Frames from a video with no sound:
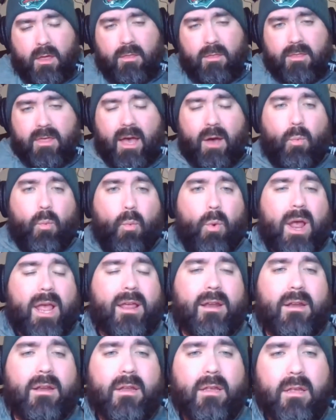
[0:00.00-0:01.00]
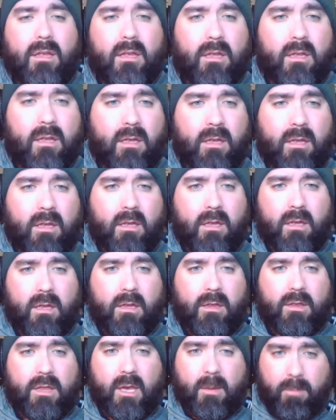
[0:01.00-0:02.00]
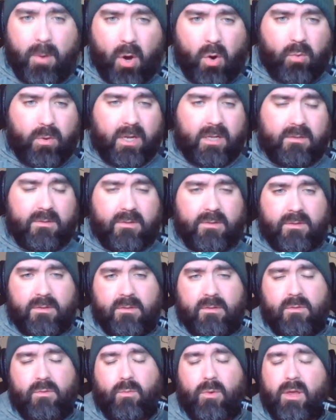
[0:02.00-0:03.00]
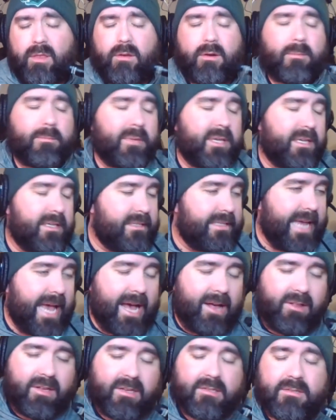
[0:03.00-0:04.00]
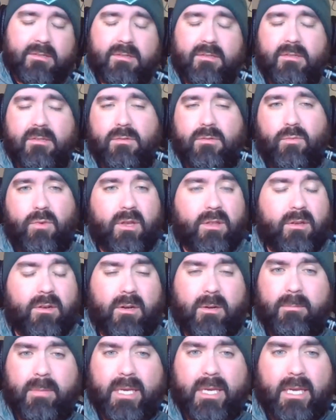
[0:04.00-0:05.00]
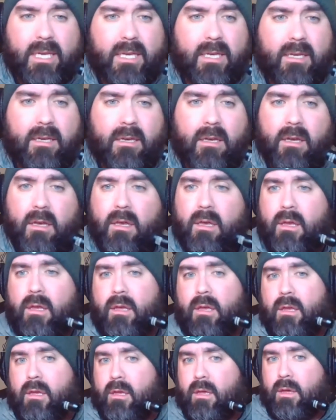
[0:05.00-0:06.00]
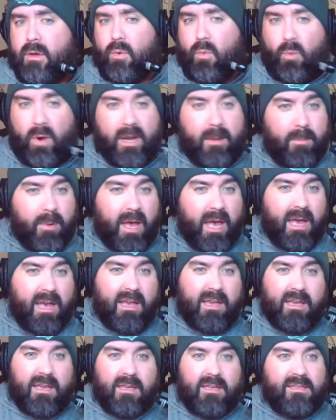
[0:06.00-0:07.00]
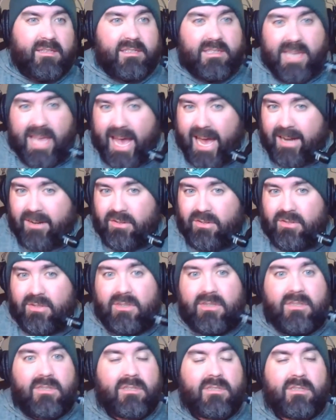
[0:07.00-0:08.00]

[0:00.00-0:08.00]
that when the opponents, whether it be Dallas, whether it be Winnipeg, Seattle,